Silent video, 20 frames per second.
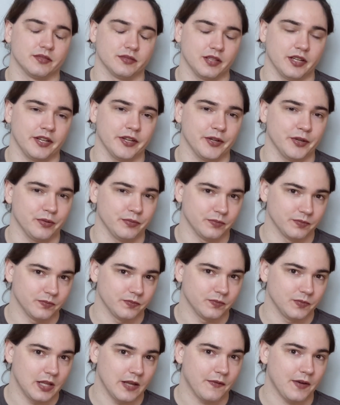Oh.
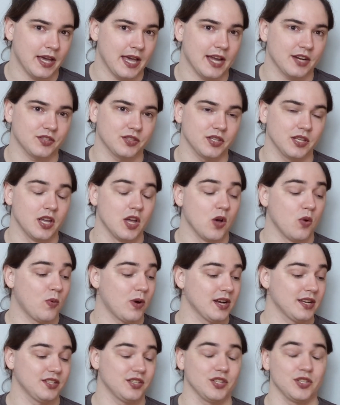If I actually
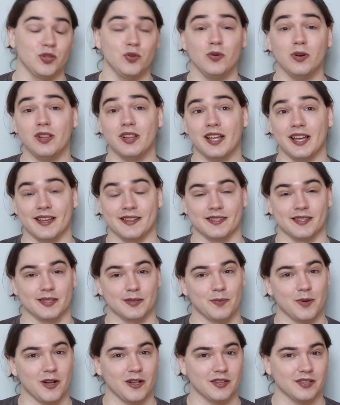wanted to utilize this
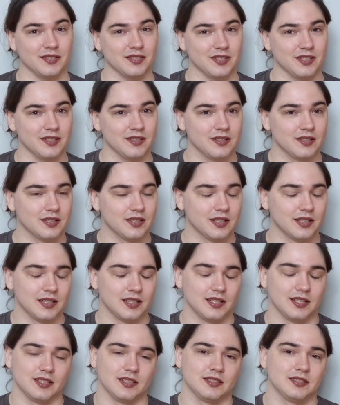policy,
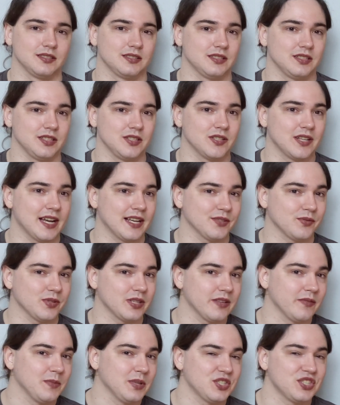you guys would
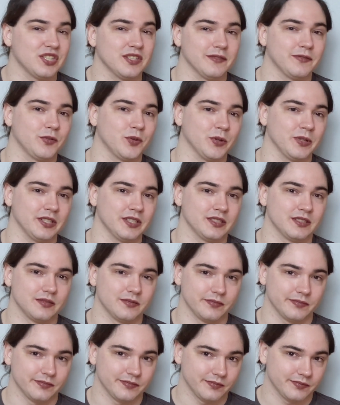give me shit for it.
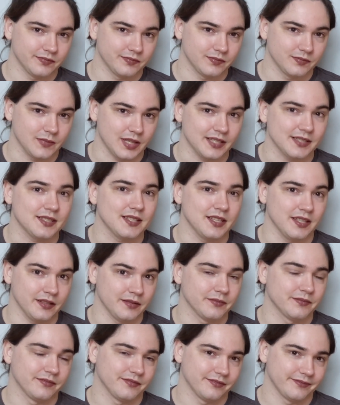I see.
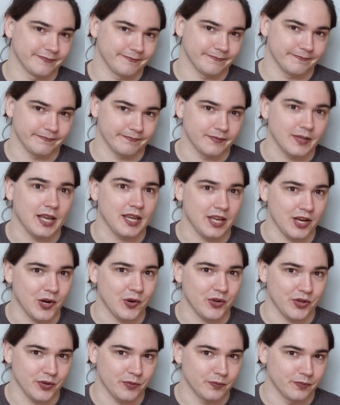I hear
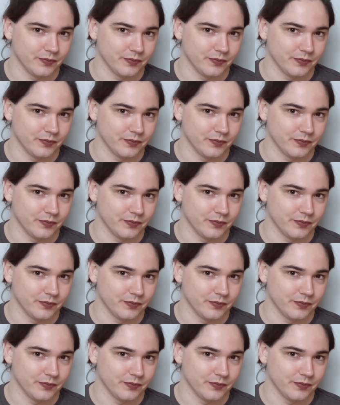you.